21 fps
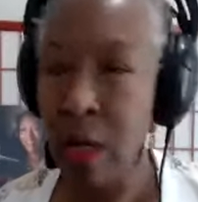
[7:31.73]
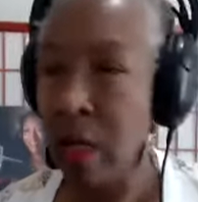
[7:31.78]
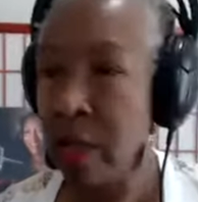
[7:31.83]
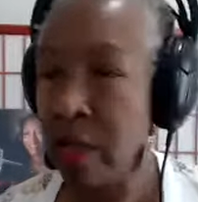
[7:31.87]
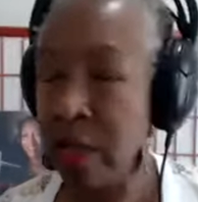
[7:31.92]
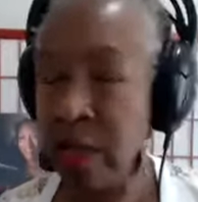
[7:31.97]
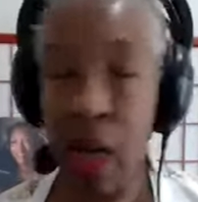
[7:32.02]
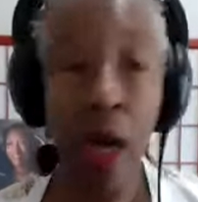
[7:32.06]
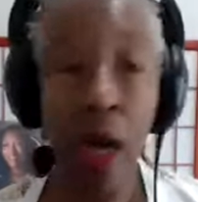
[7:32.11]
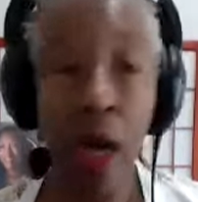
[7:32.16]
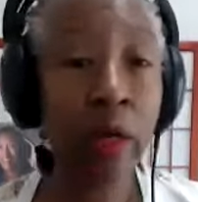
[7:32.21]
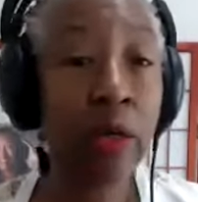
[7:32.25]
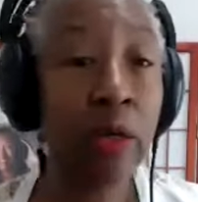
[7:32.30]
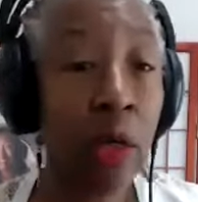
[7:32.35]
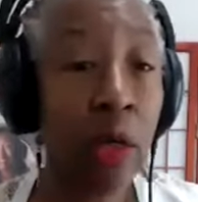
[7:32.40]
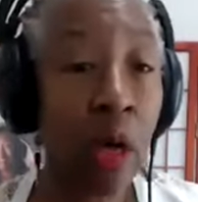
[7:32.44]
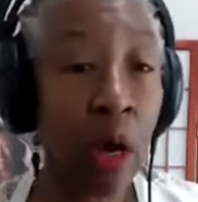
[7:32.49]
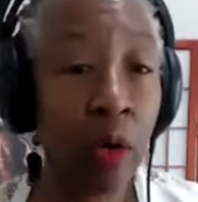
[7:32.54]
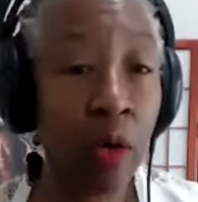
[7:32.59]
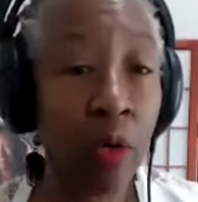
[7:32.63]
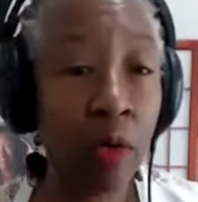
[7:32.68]
the
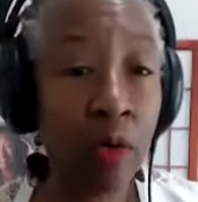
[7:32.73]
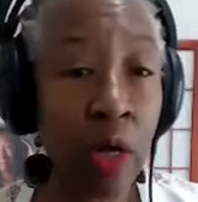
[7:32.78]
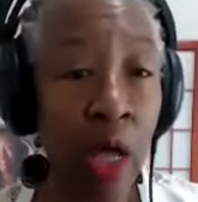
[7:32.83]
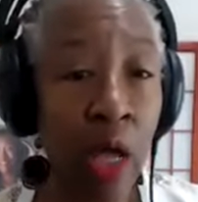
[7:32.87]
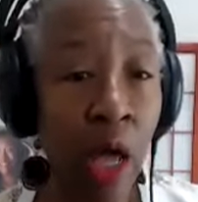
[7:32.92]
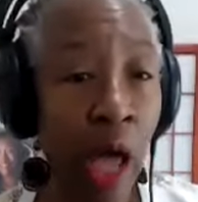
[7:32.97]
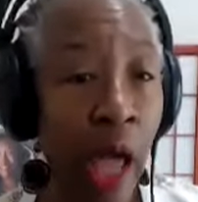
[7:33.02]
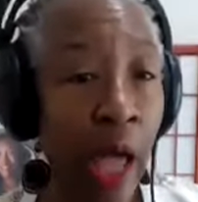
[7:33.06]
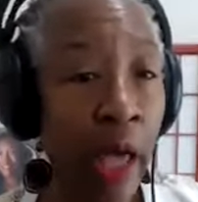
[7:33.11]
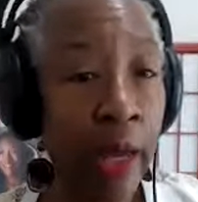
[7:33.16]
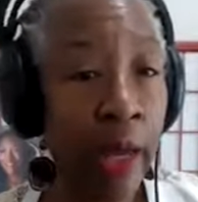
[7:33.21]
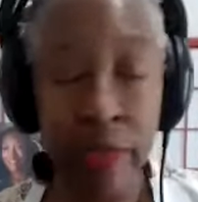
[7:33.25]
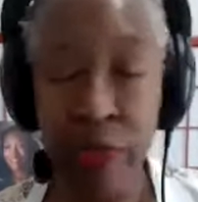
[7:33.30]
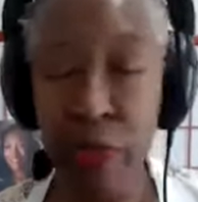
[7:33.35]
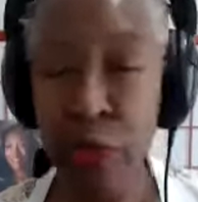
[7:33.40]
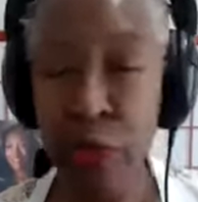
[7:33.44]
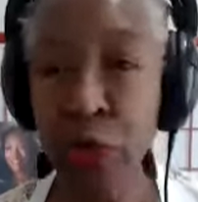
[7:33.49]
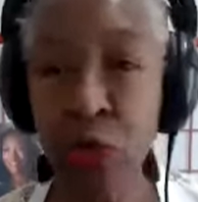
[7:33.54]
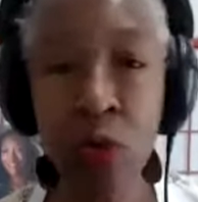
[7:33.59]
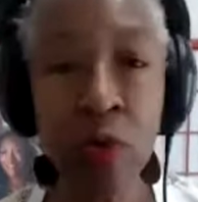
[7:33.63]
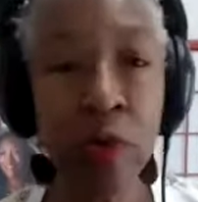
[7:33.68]
unknown, and
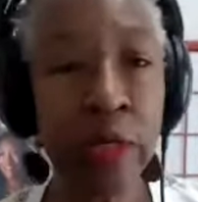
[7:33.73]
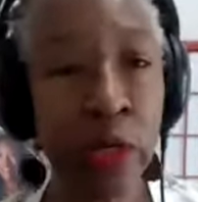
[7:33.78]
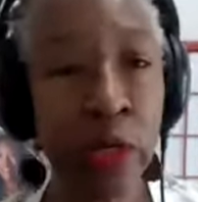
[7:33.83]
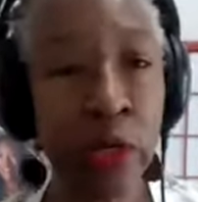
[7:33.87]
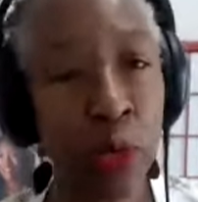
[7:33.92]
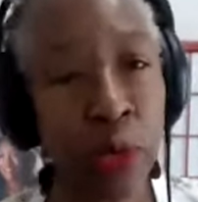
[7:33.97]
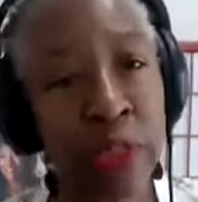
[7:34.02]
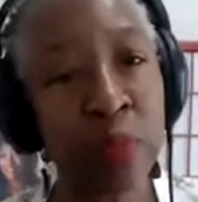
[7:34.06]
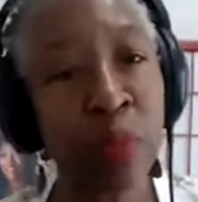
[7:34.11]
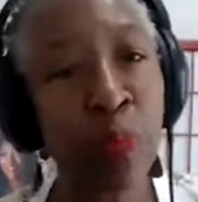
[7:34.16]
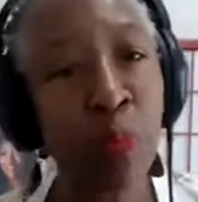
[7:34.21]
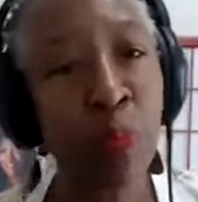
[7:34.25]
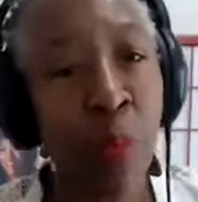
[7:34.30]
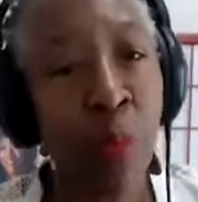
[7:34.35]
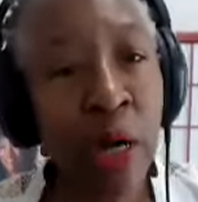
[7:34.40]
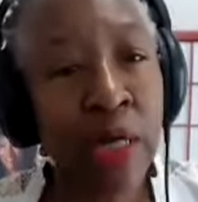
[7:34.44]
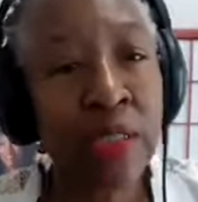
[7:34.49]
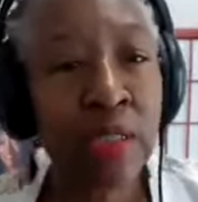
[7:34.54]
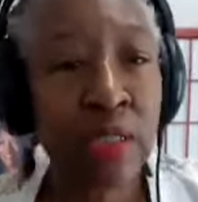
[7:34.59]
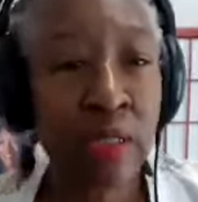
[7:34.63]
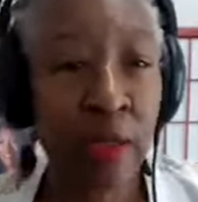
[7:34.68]
you and Chris
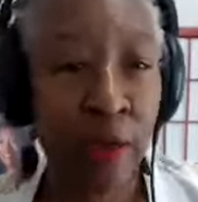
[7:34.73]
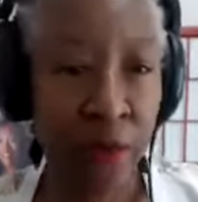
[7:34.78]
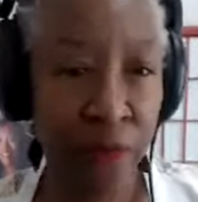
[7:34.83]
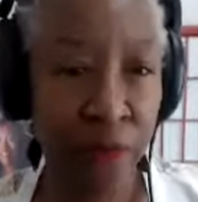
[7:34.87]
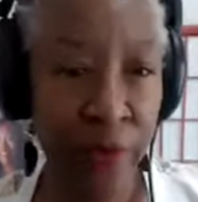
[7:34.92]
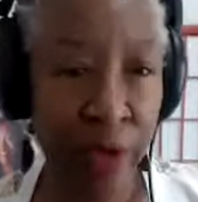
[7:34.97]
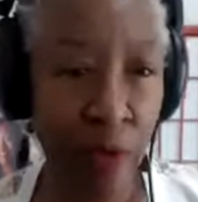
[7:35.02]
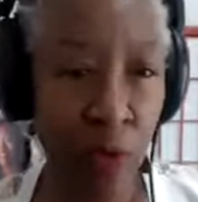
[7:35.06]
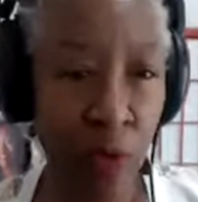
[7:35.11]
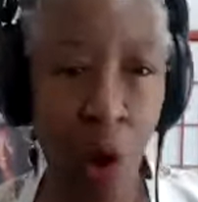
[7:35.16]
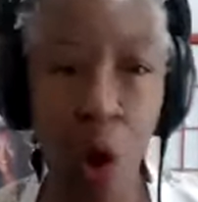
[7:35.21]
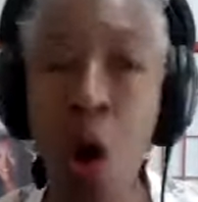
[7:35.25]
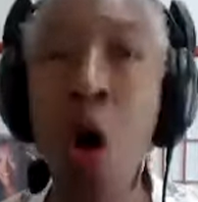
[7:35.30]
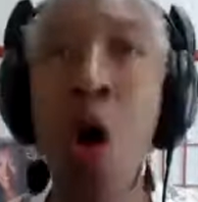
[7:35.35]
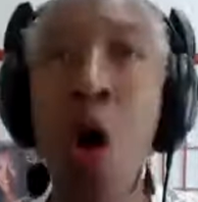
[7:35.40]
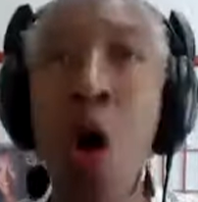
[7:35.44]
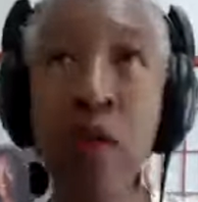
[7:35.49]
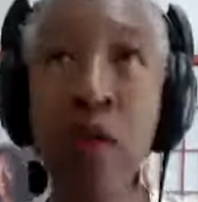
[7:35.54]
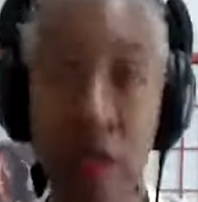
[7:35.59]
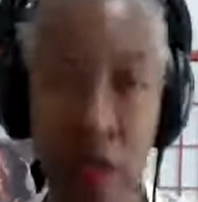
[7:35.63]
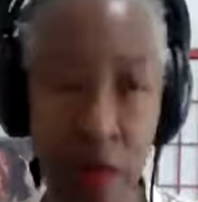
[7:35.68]
must have felt
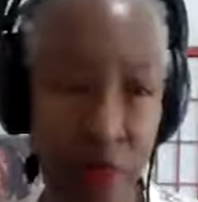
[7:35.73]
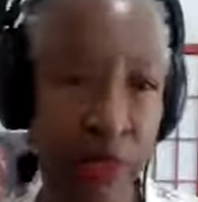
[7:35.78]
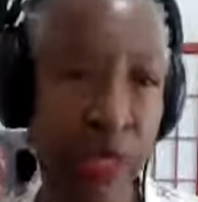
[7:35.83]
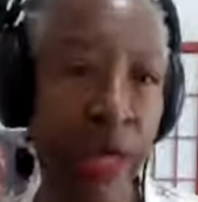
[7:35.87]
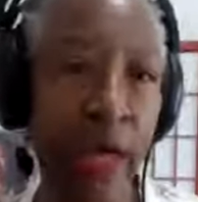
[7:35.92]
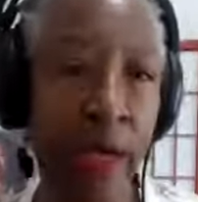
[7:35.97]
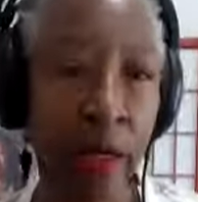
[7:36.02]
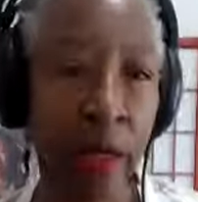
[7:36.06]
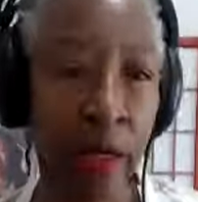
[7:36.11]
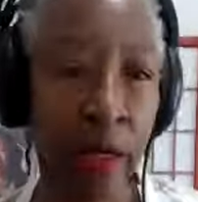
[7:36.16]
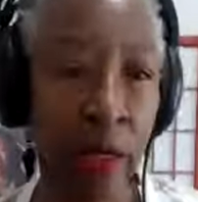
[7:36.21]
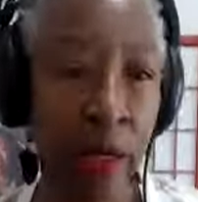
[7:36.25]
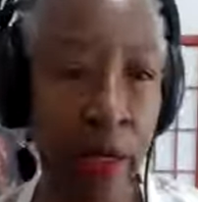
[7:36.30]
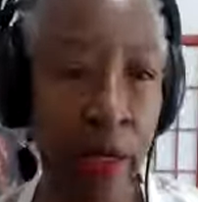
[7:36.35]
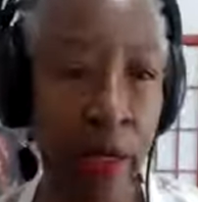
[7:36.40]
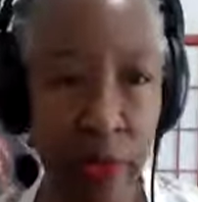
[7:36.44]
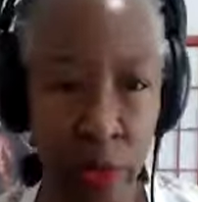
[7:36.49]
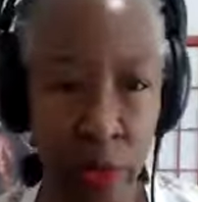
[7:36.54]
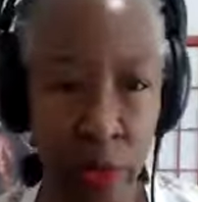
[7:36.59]
all of that in the